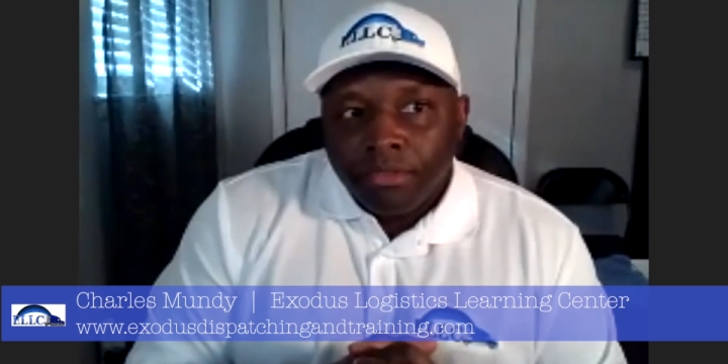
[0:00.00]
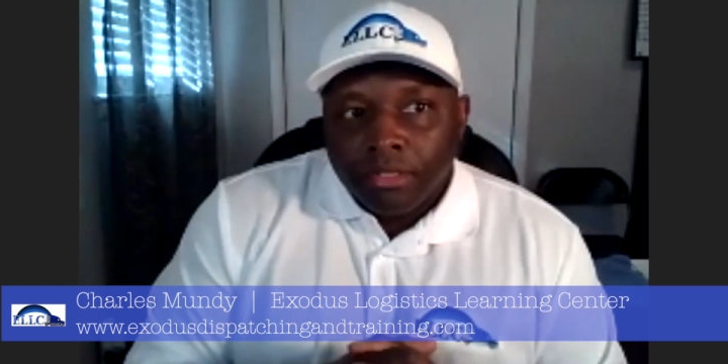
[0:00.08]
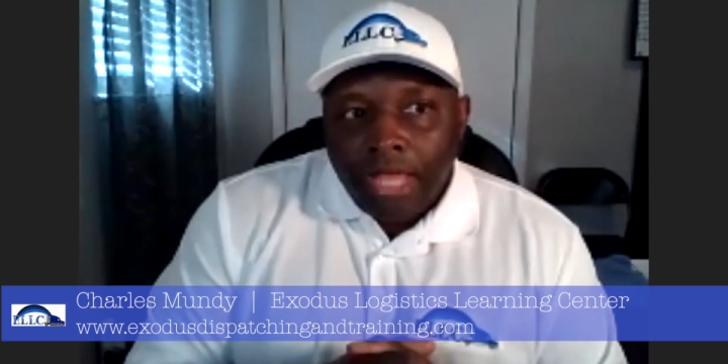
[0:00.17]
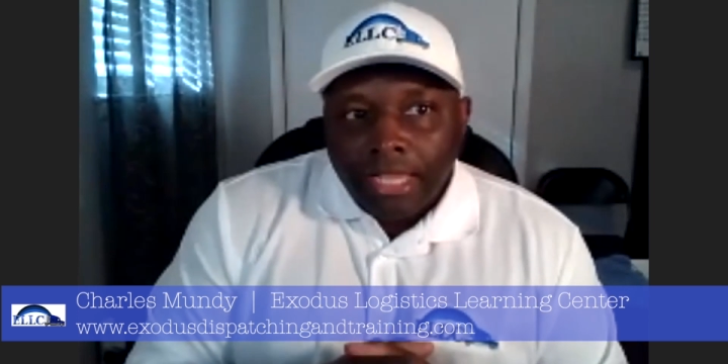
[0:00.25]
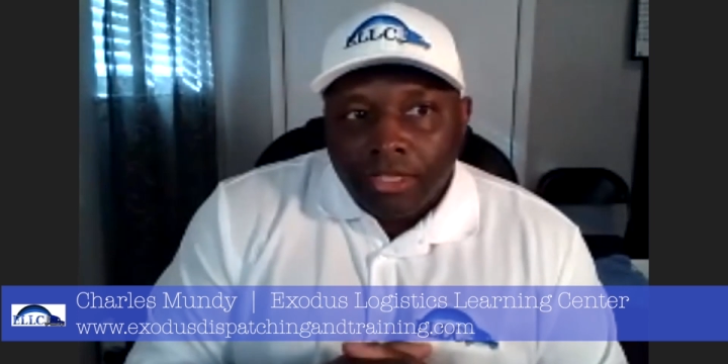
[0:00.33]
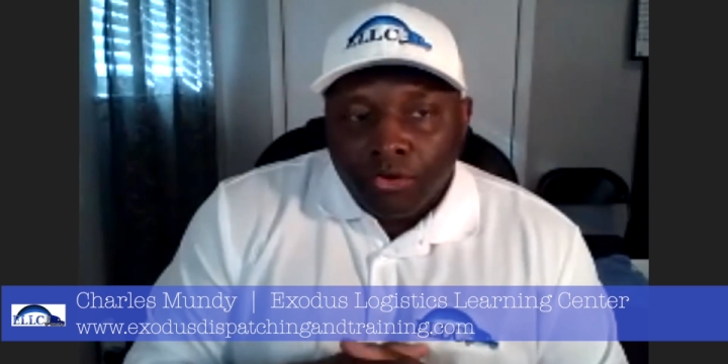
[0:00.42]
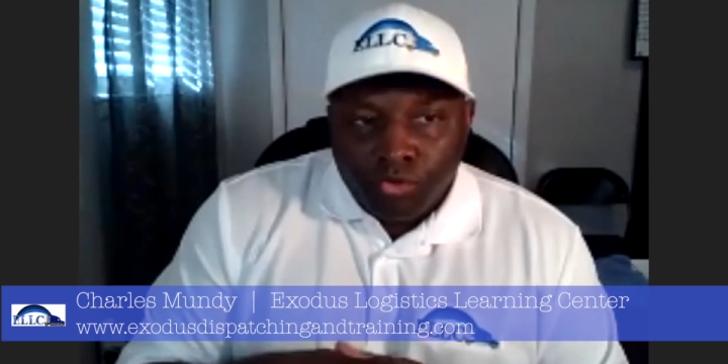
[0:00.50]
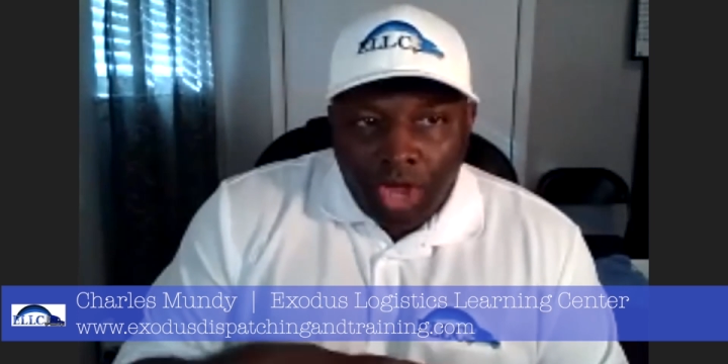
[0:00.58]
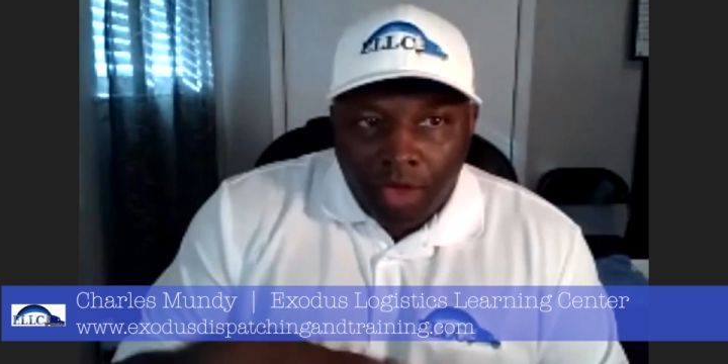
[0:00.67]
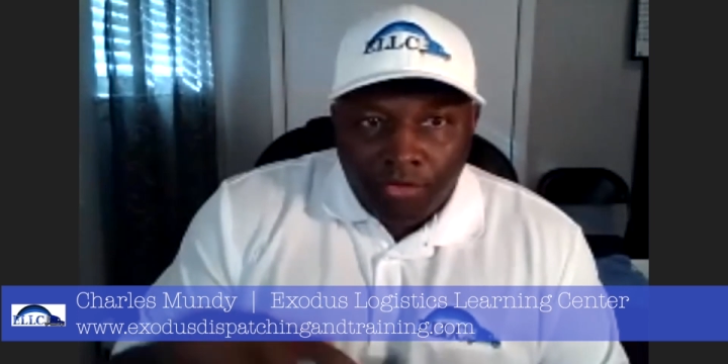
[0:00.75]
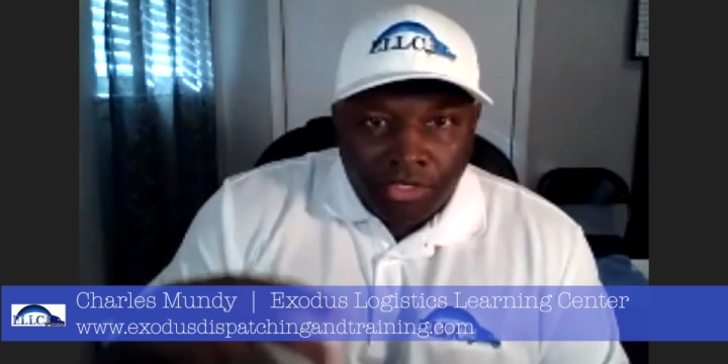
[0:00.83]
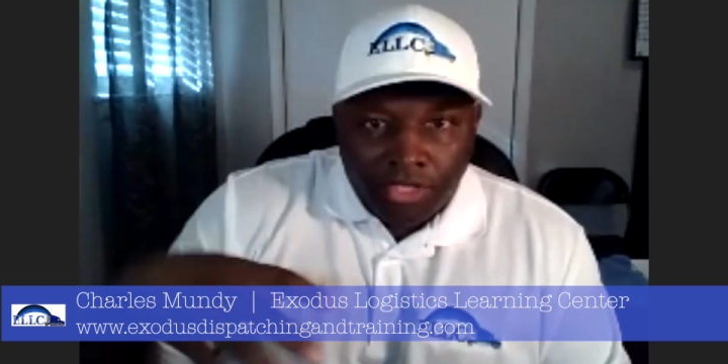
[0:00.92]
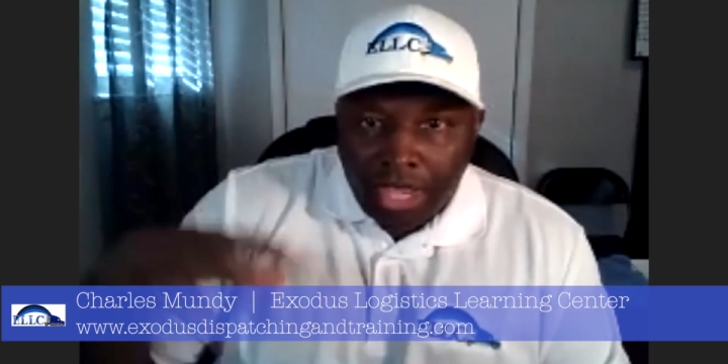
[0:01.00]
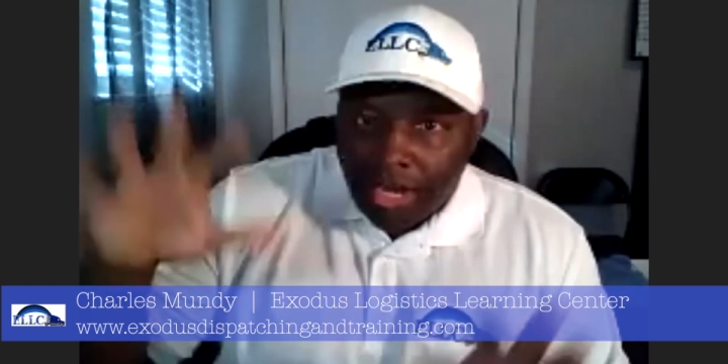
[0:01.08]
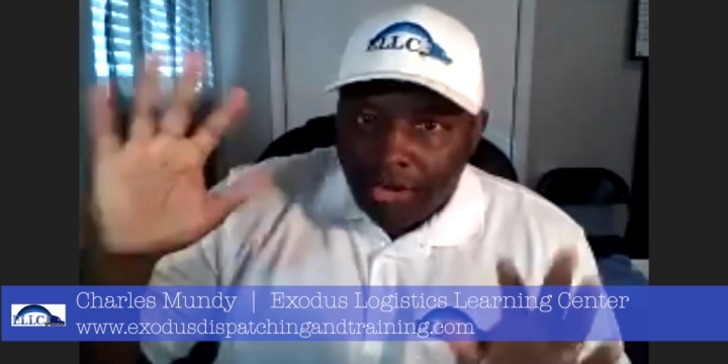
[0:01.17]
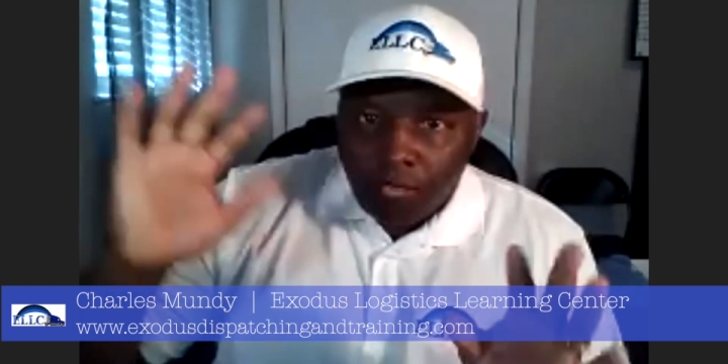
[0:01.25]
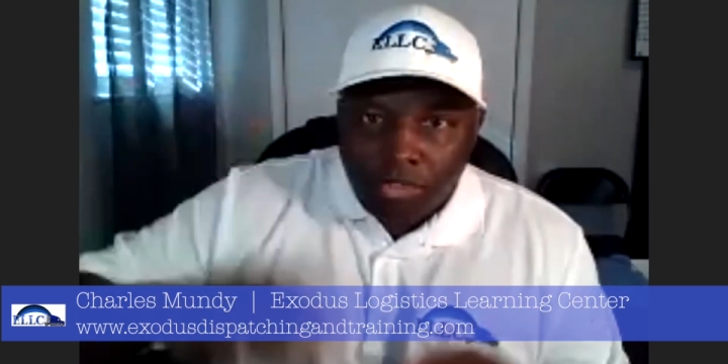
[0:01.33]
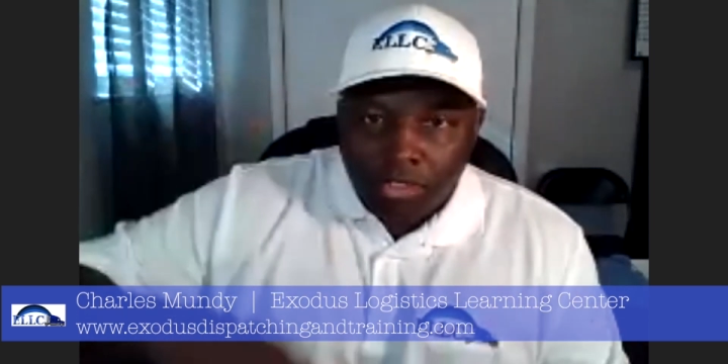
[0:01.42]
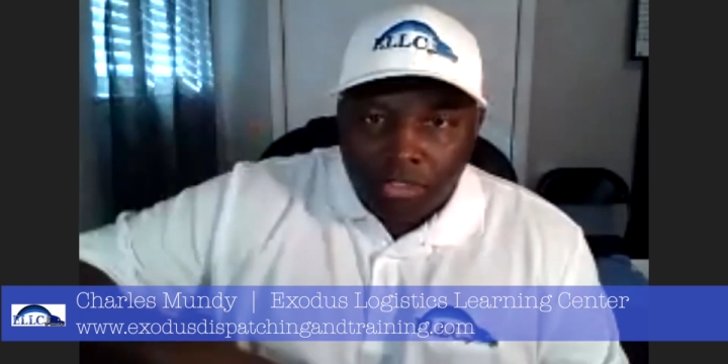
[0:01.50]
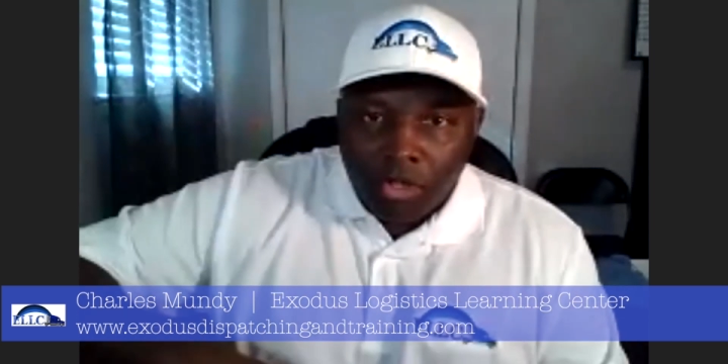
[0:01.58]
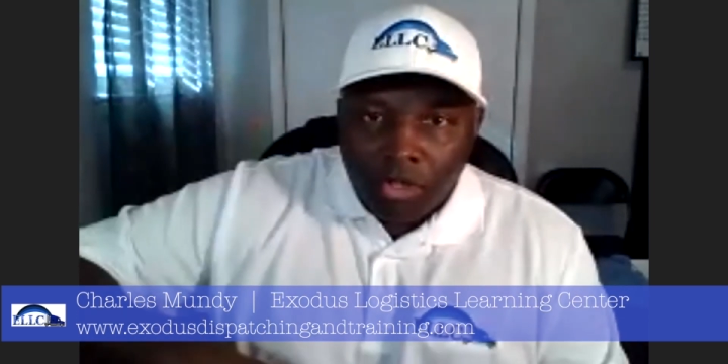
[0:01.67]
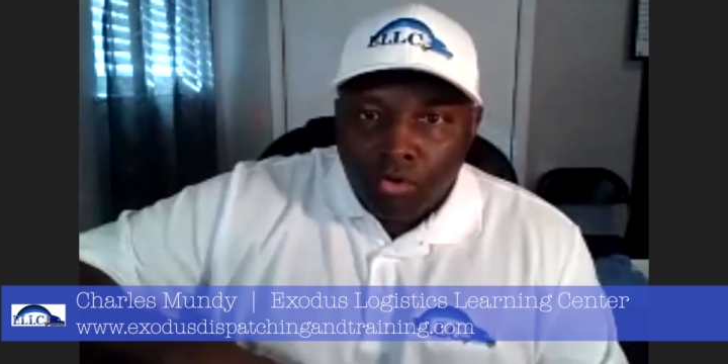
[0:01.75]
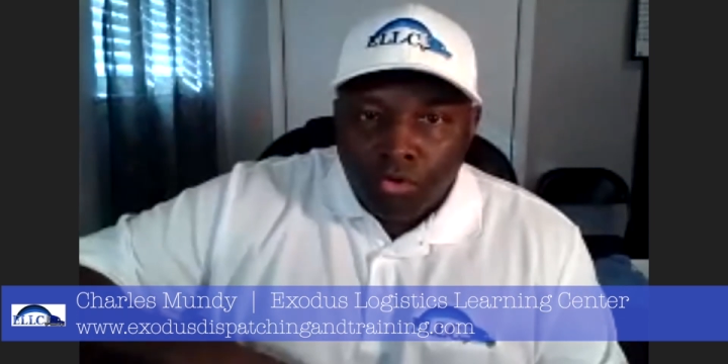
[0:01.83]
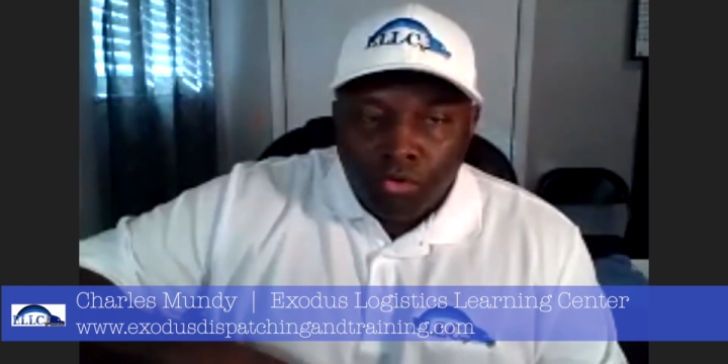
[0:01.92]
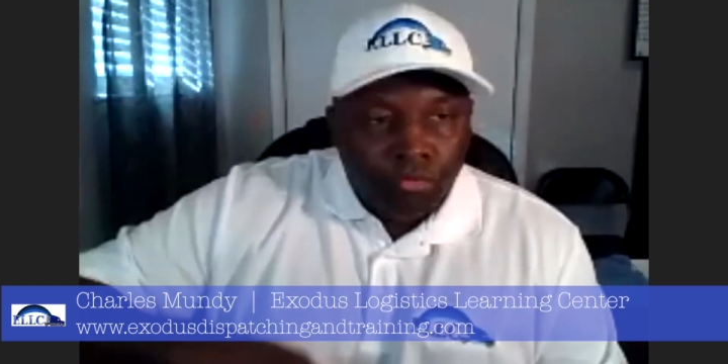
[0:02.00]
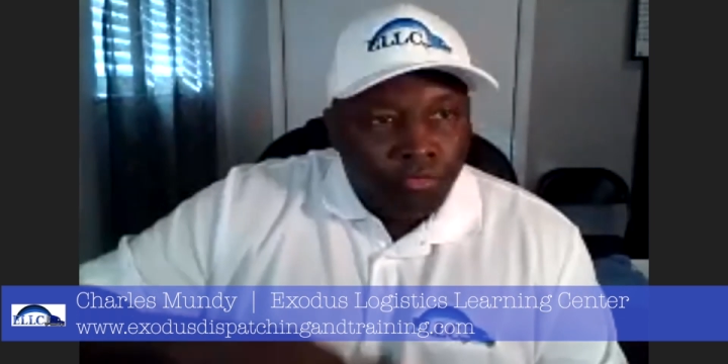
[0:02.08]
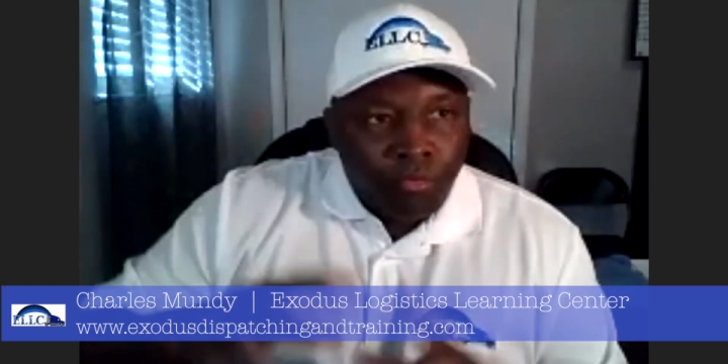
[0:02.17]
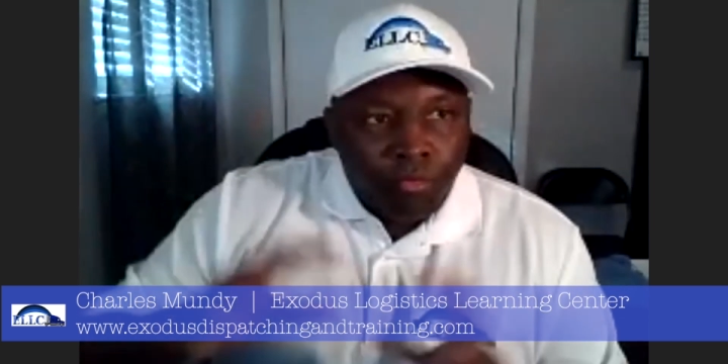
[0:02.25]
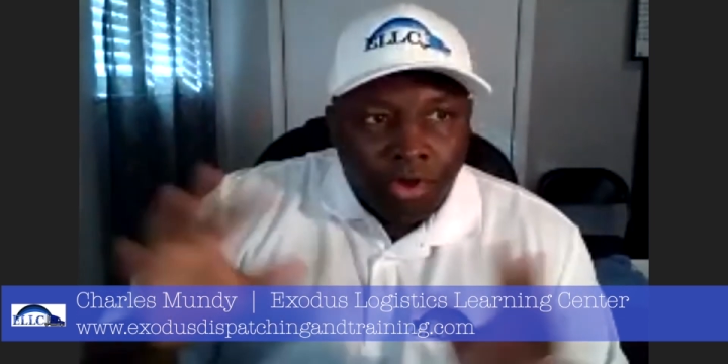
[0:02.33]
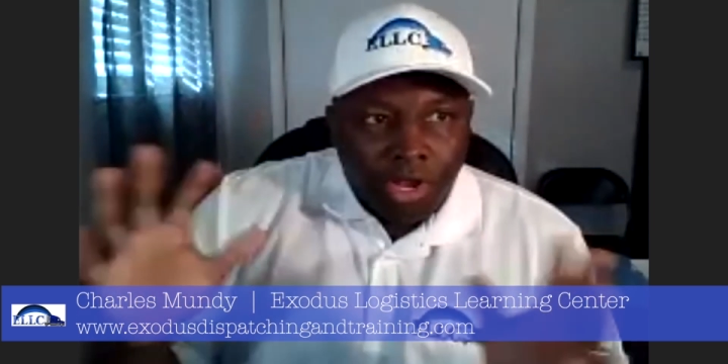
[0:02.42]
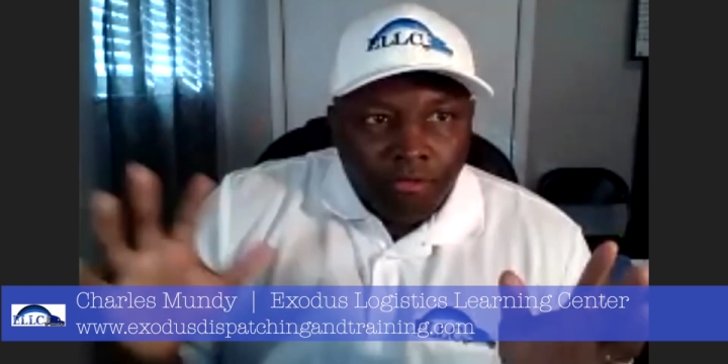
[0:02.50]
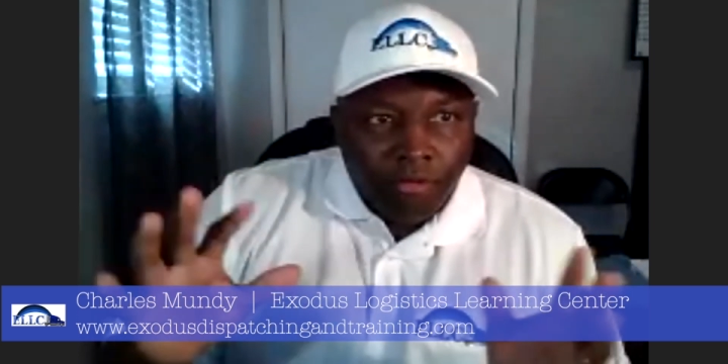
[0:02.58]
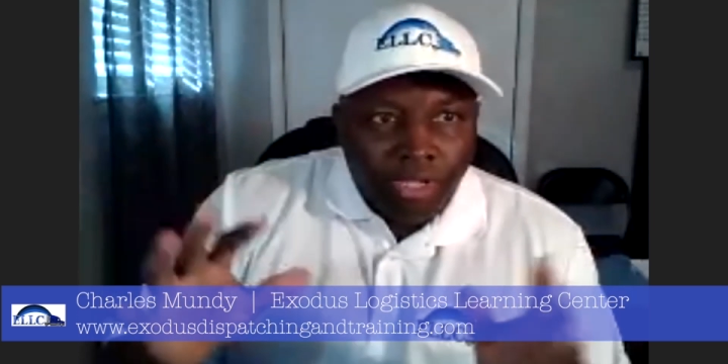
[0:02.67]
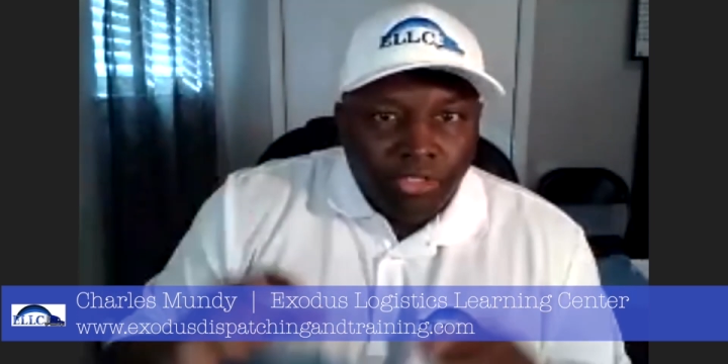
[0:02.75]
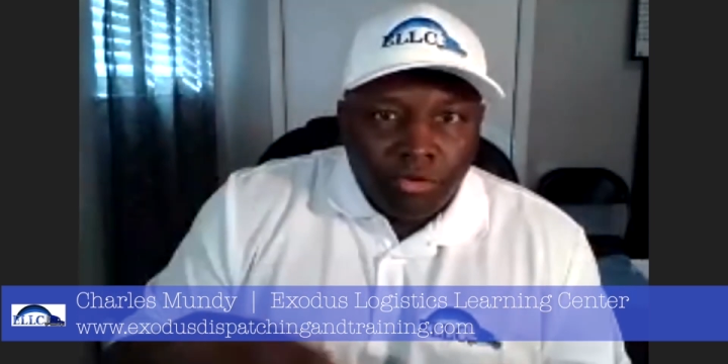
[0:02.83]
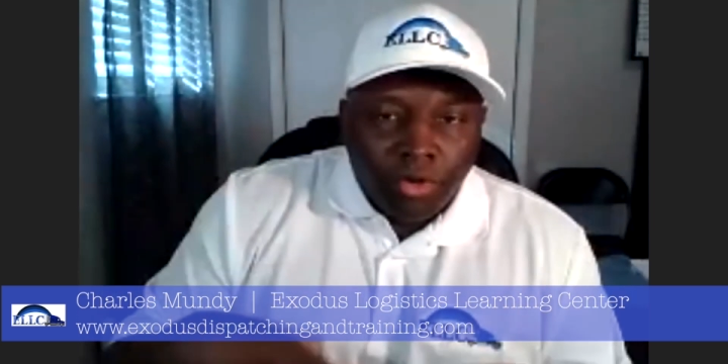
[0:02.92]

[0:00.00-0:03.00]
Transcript: like your driver just said, I don't want this load for whatever reason,